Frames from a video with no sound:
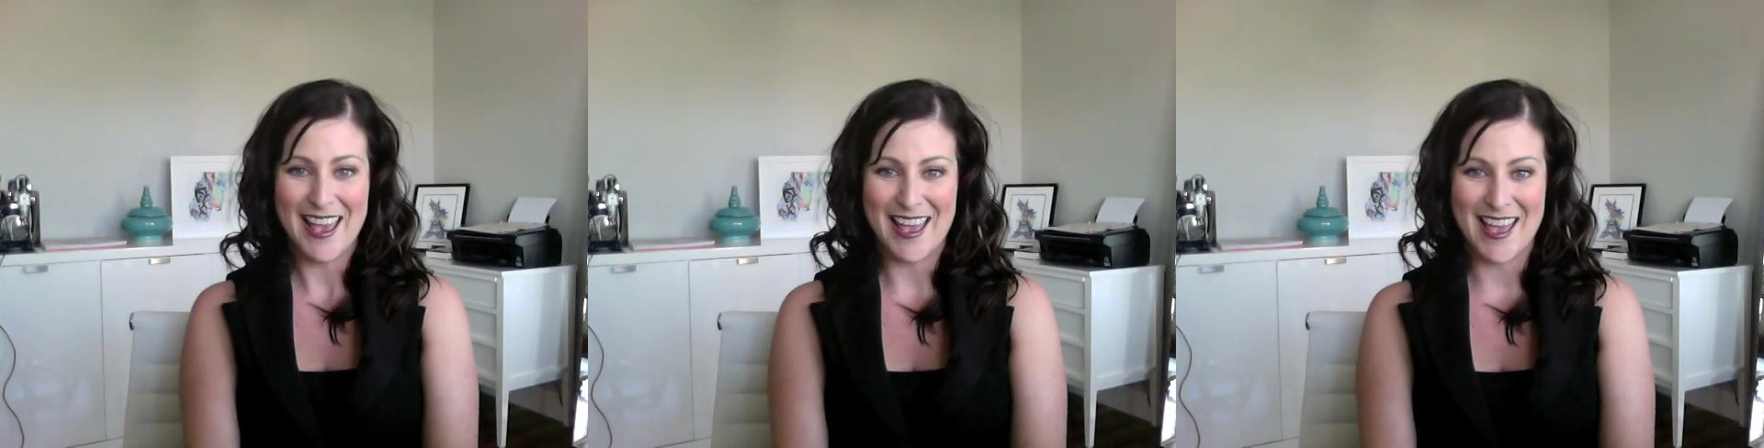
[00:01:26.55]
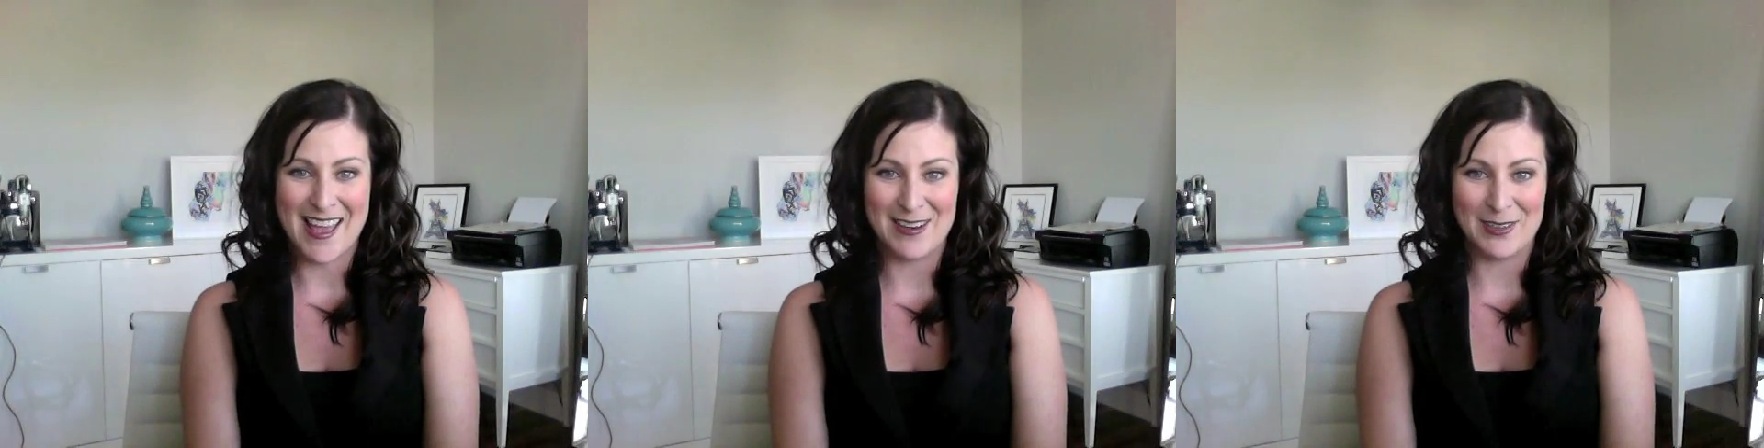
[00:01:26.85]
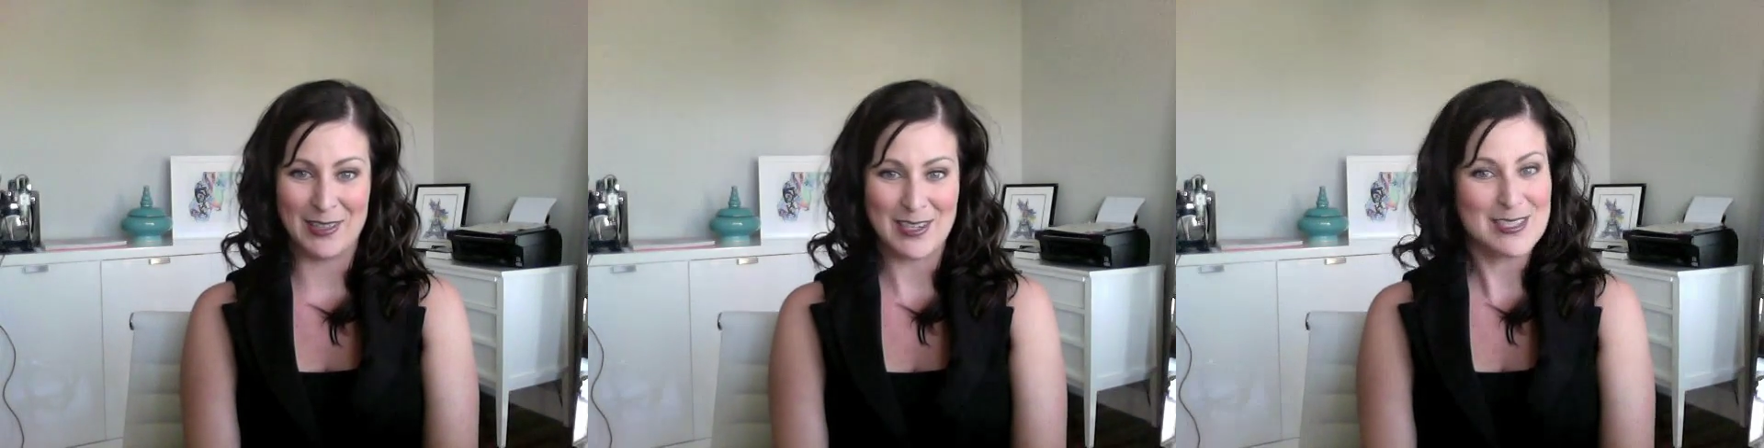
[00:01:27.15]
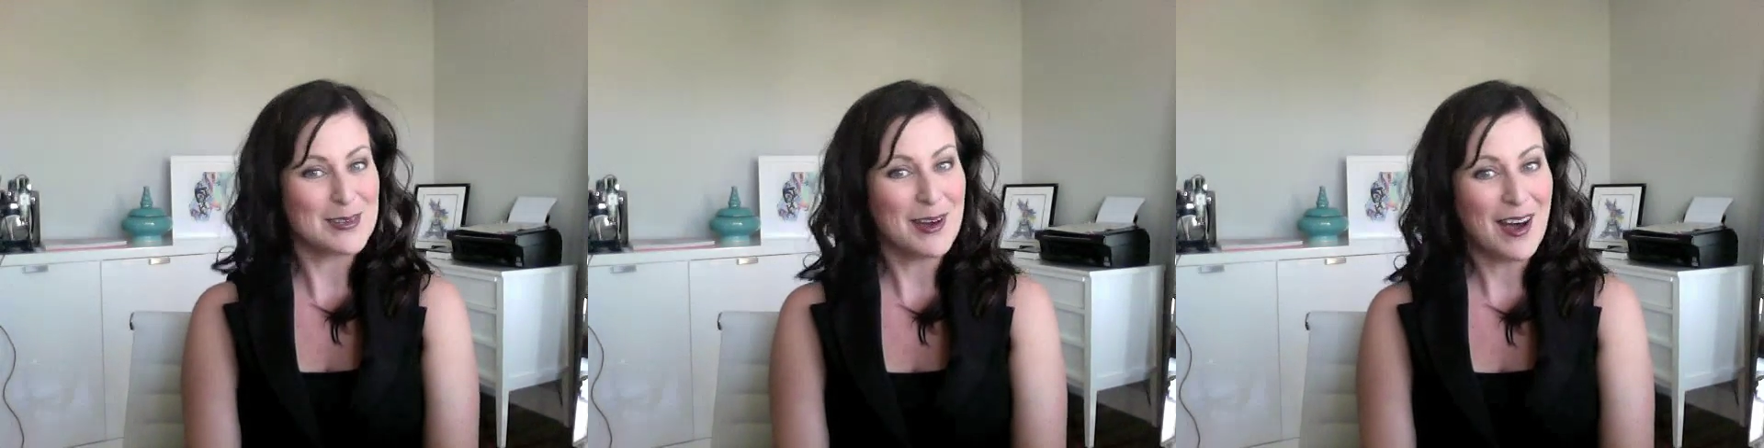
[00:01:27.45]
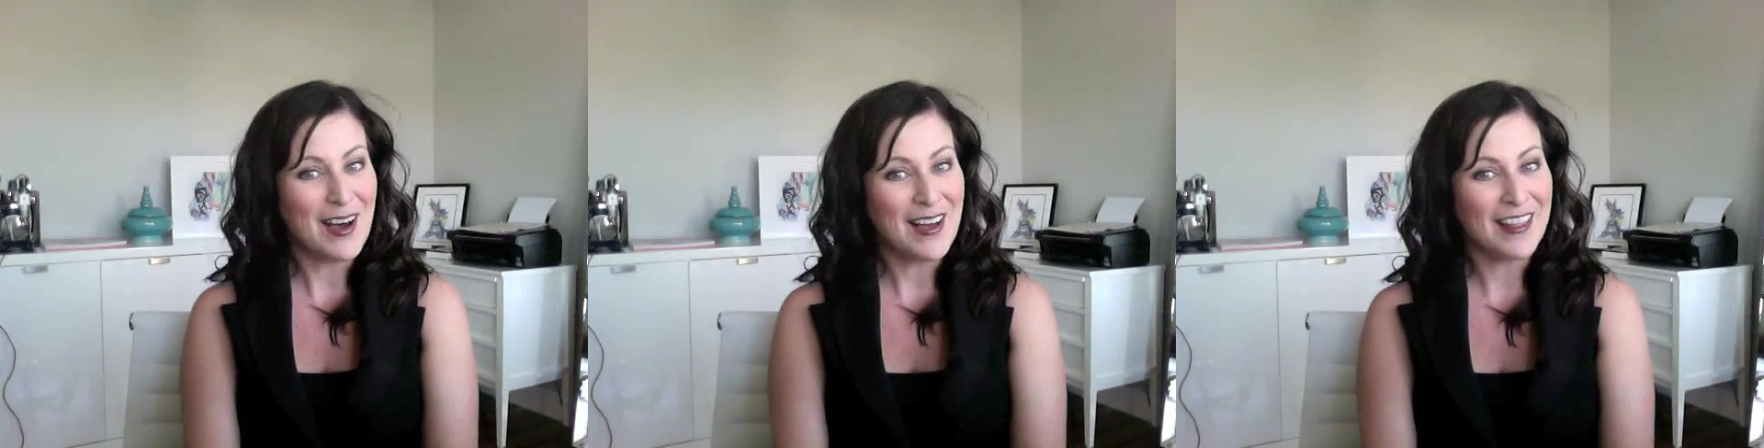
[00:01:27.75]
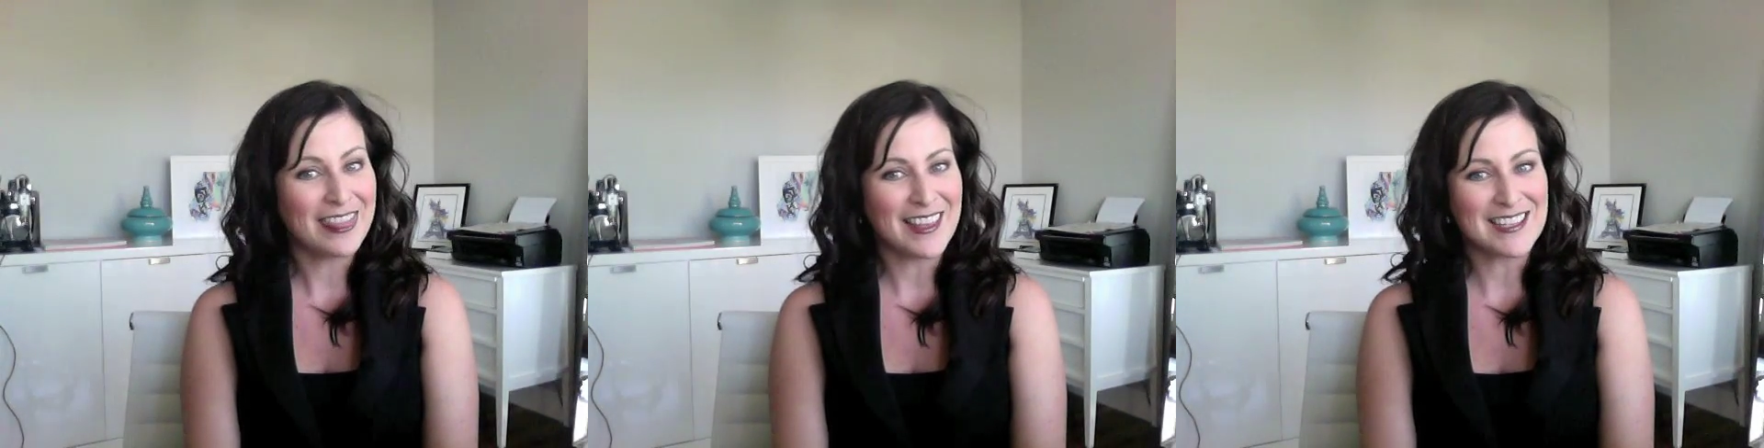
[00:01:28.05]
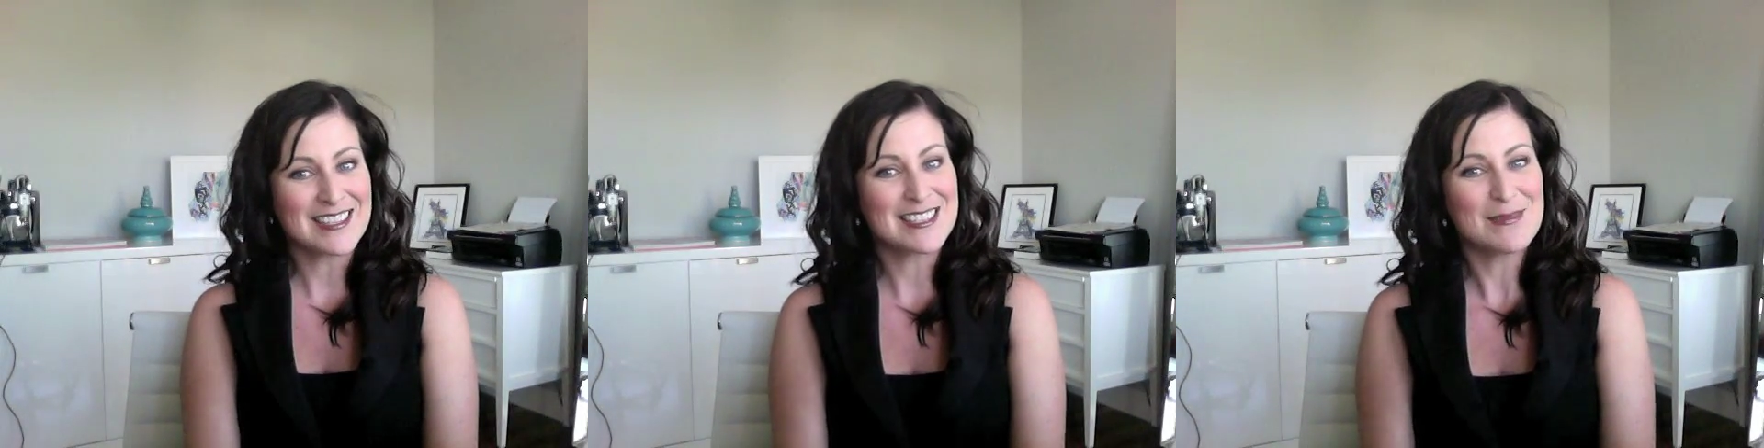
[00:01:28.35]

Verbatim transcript: And good luck to you all. Thanks.